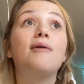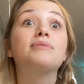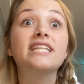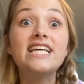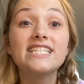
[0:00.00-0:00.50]

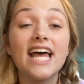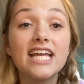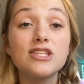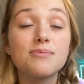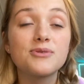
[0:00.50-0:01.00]
Please like
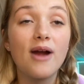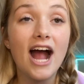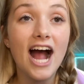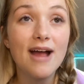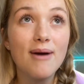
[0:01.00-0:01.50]
and
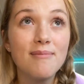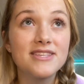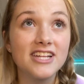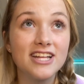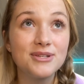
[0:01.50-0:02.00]
subscribe. I'm
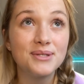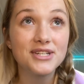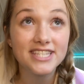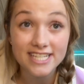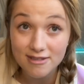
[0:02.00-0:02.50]
still at
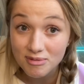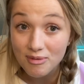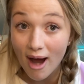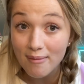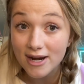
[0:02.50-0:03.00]
206
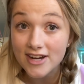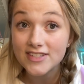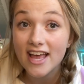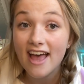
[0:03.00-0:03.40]
subscribers,